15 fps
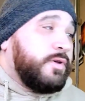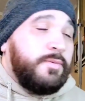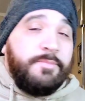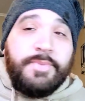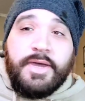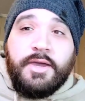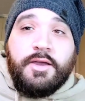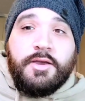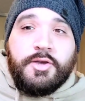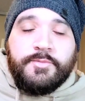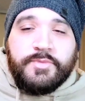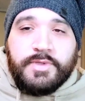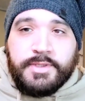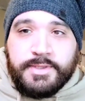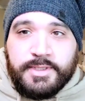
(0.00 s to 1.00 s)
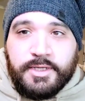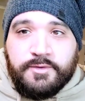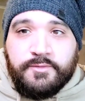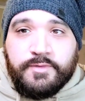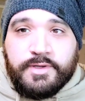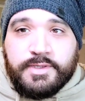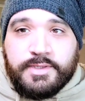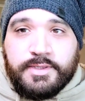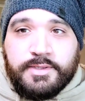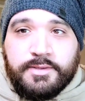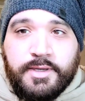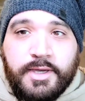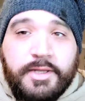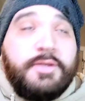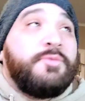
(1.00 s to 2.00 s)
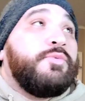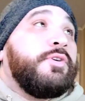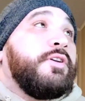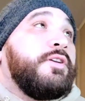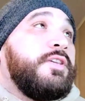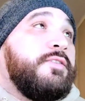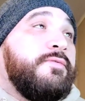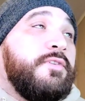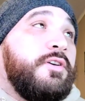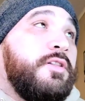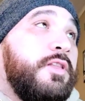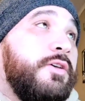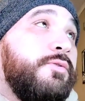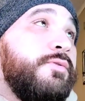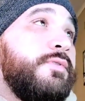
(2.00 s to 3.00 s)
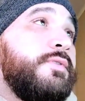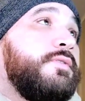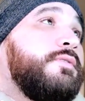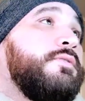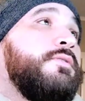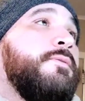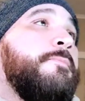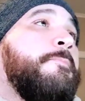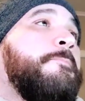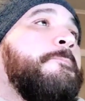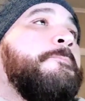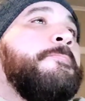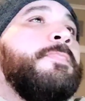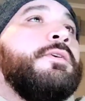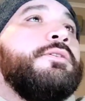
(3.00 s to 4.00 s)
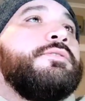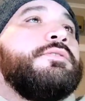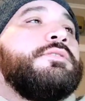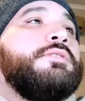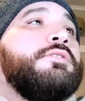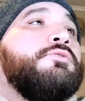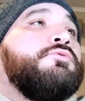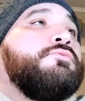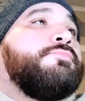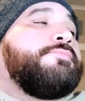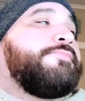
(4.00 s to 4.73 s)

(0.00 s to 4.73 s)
compare to see if it's anywhere even close. So,